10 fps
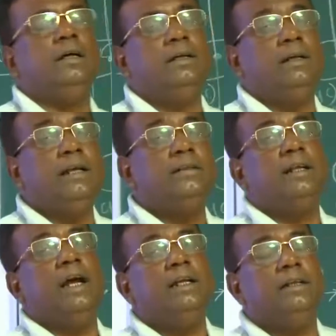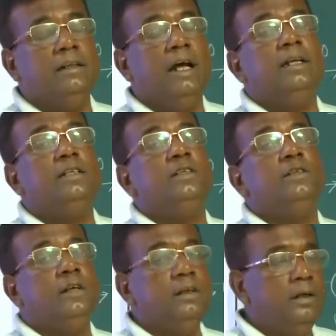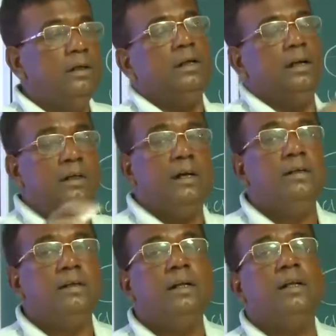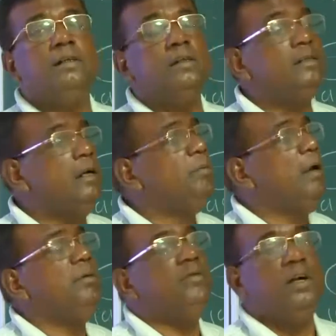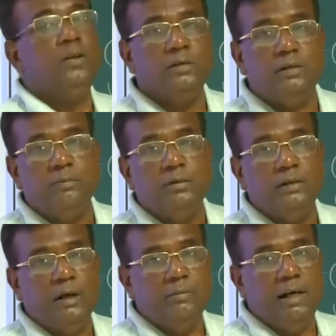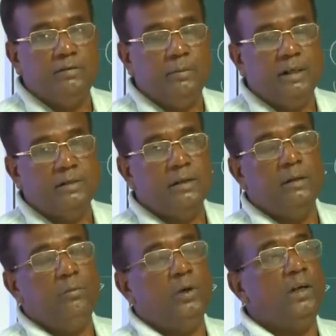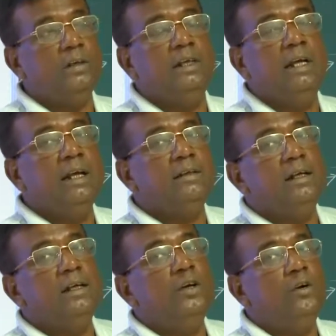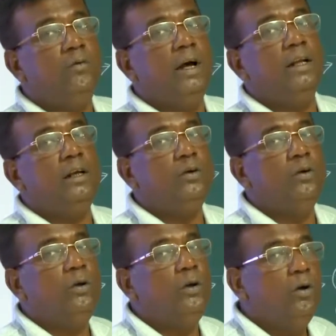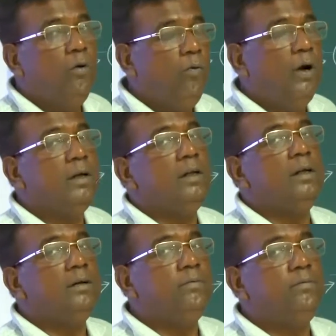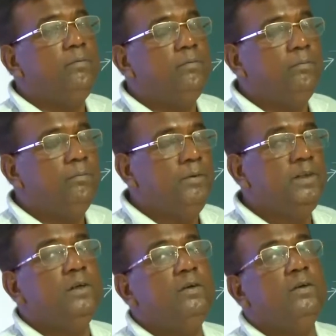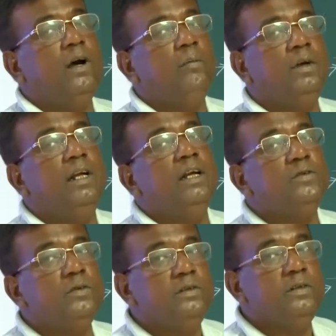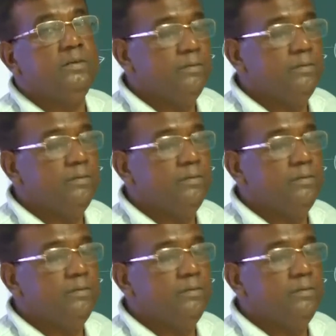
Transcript: takes the decision in consultation. Sometimes he vetoes some aspects because he has the final goal. What are the mission requirement he has to achieve,